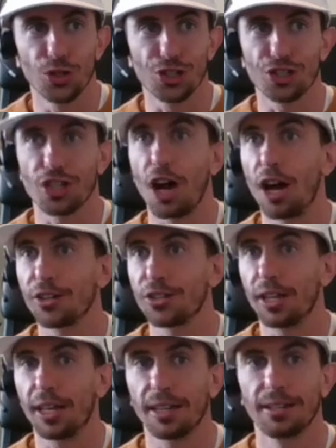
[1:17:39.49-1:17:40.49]
just taught
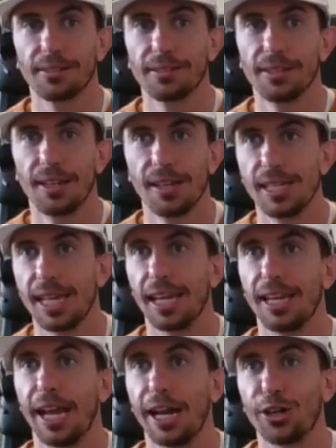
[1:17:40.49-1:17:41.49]
to like
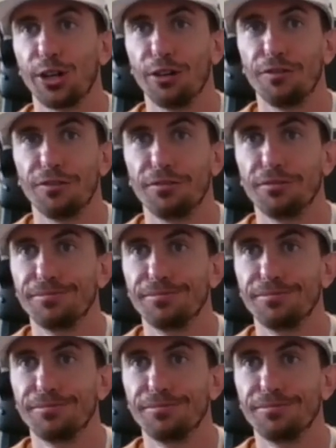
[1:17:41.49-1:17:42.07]
take care of,